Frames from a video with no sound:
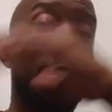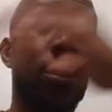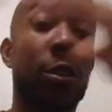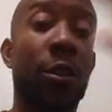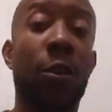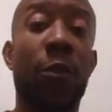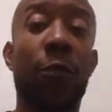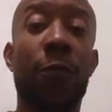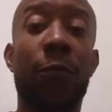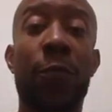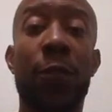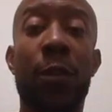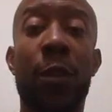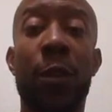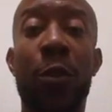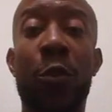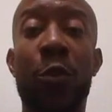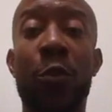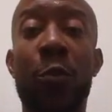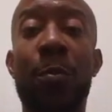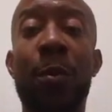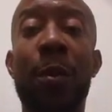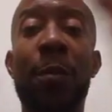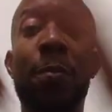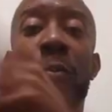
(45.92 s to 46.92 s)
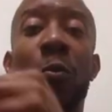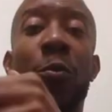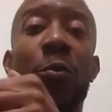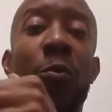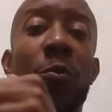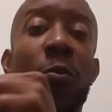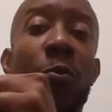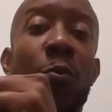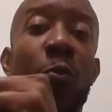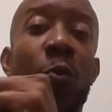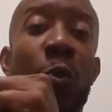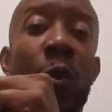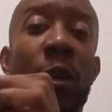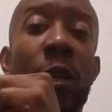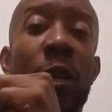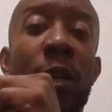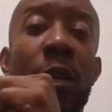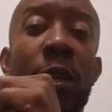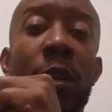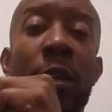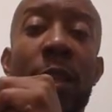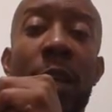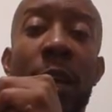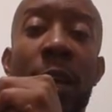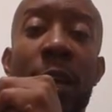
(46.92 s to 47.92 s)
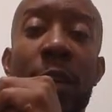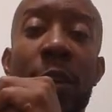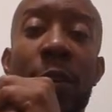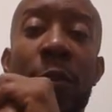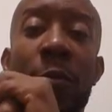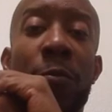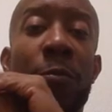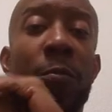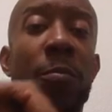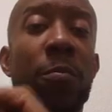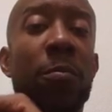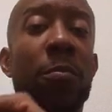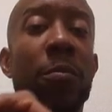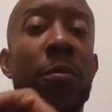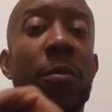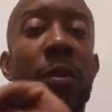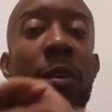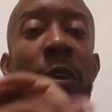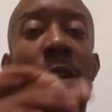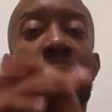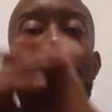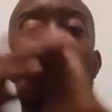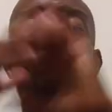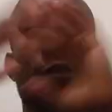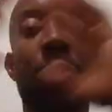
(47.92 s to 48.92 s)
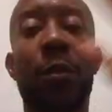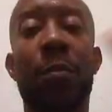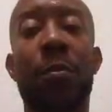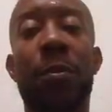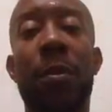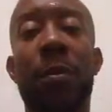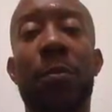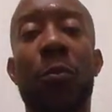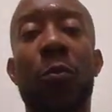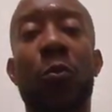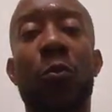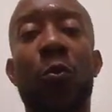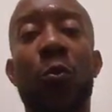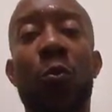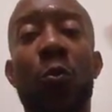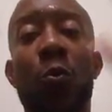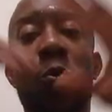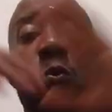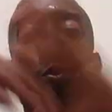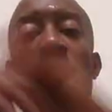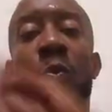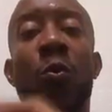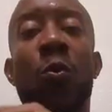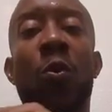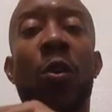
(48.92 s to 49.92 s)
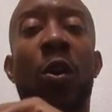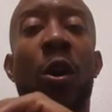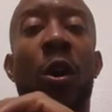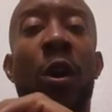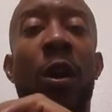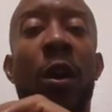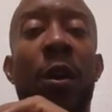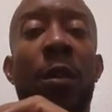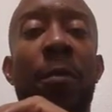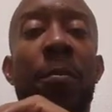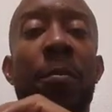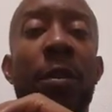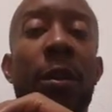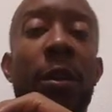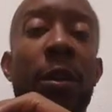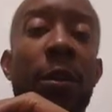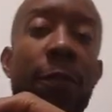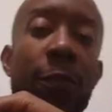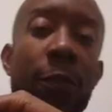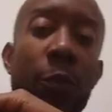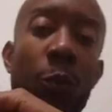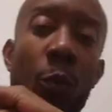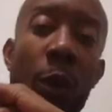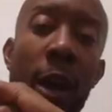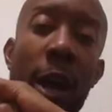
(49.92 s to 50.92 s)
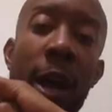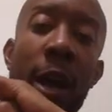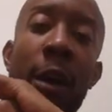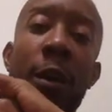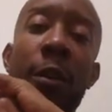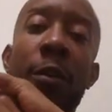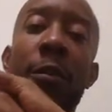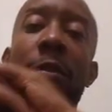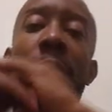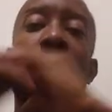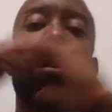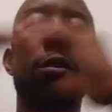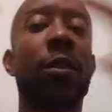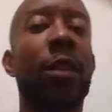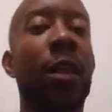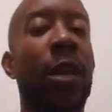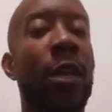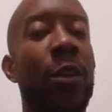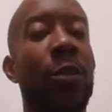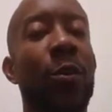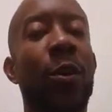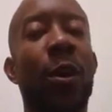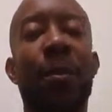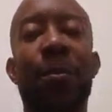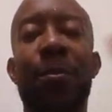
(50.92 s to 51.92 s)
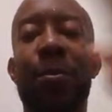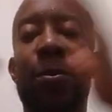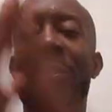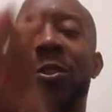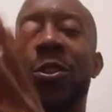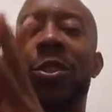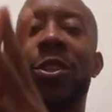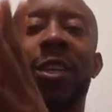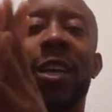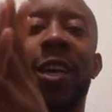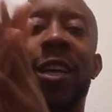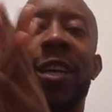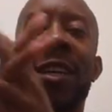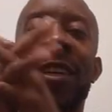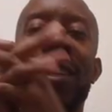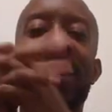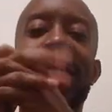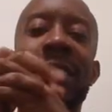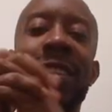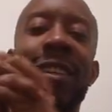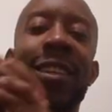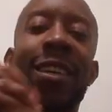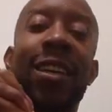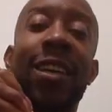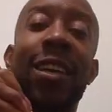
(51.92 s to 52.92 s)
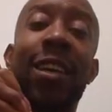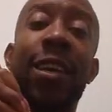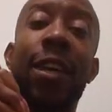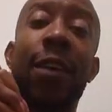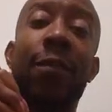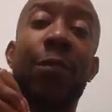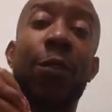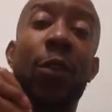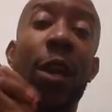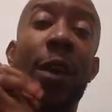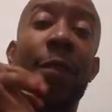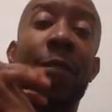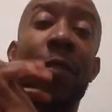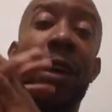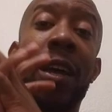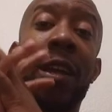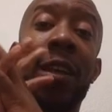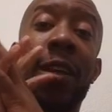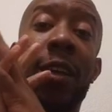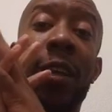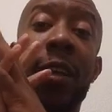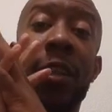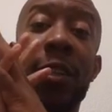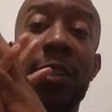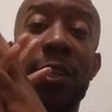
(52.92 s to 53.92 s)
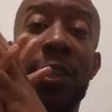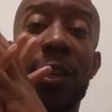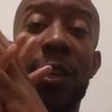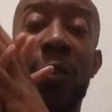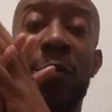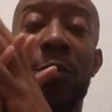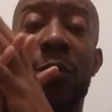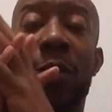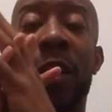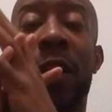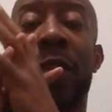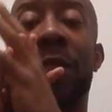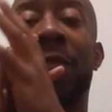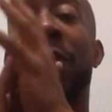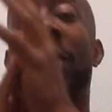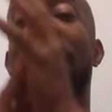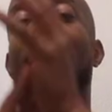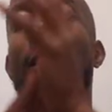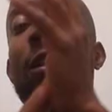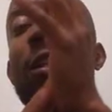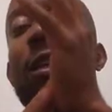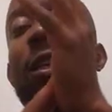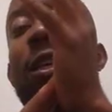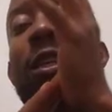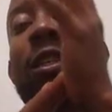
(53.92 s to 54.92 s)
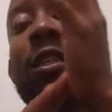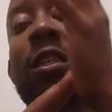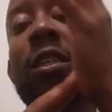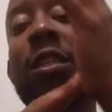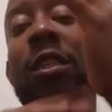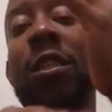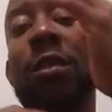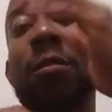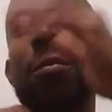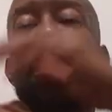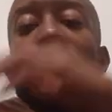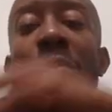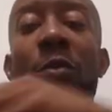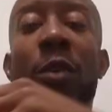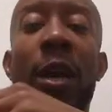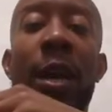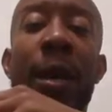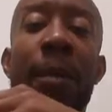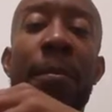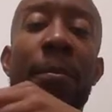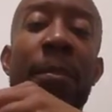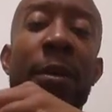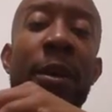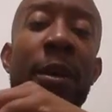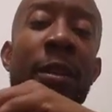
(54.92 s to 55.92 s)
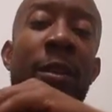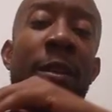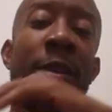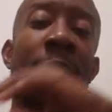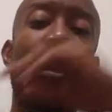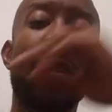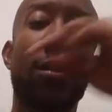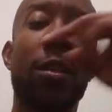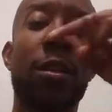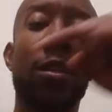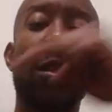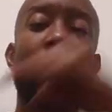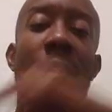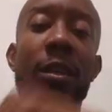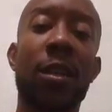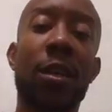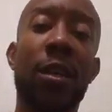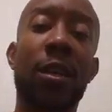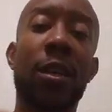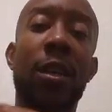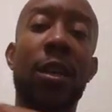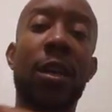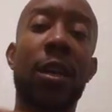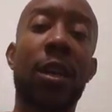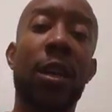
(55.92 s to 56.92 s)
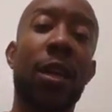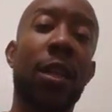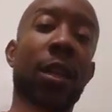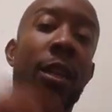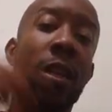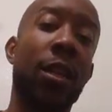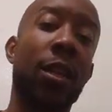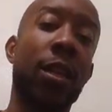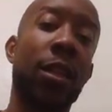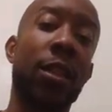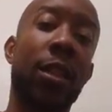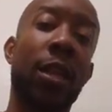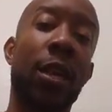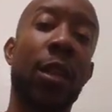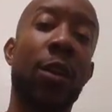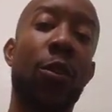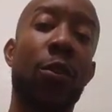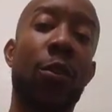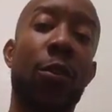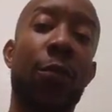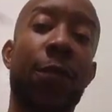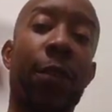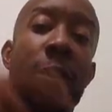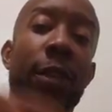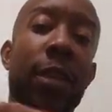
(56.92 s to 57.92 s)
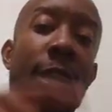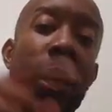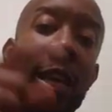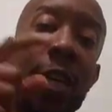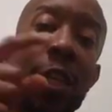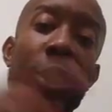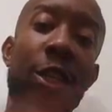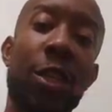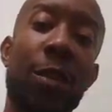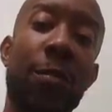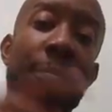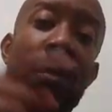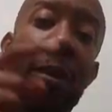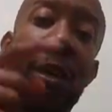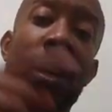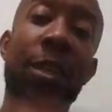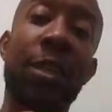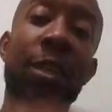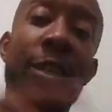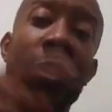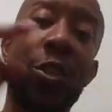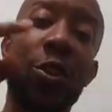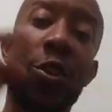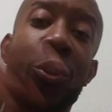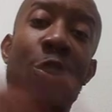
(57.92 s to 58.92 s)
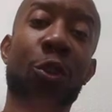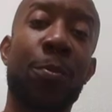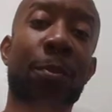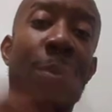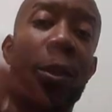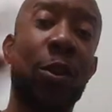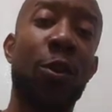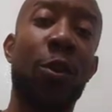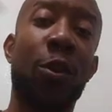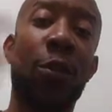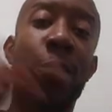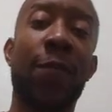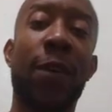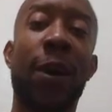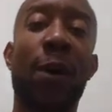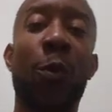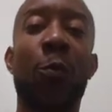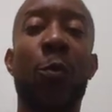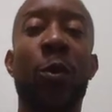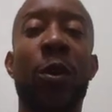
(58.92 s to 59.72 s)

So for the new people who are here, thank you. And for the people who have been here for a while, thank you. I appreciate it. If you have not done so, definitely hit the subscribe button and then hit that notification button so you'll be notified